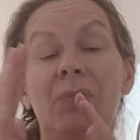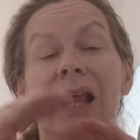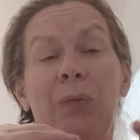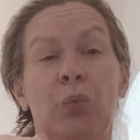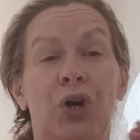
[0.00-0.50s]

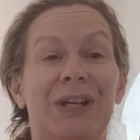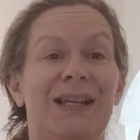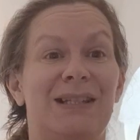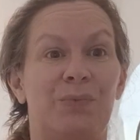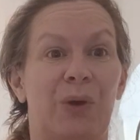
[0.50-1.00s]
And one
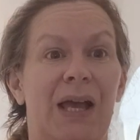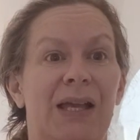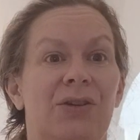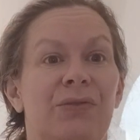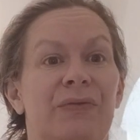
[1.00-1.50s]
is
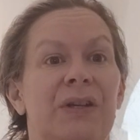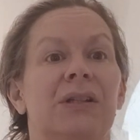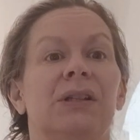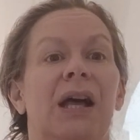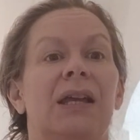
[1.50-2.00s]
where you
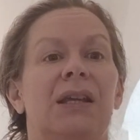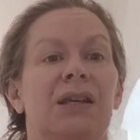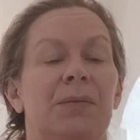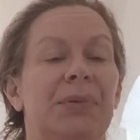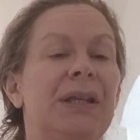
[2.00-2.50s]
feel like
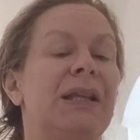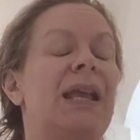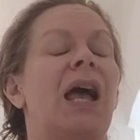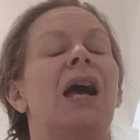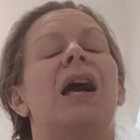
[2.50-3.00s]
completely
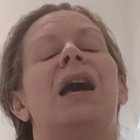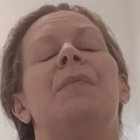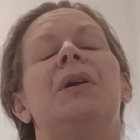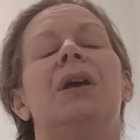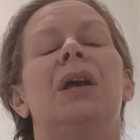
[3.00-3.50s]
calm,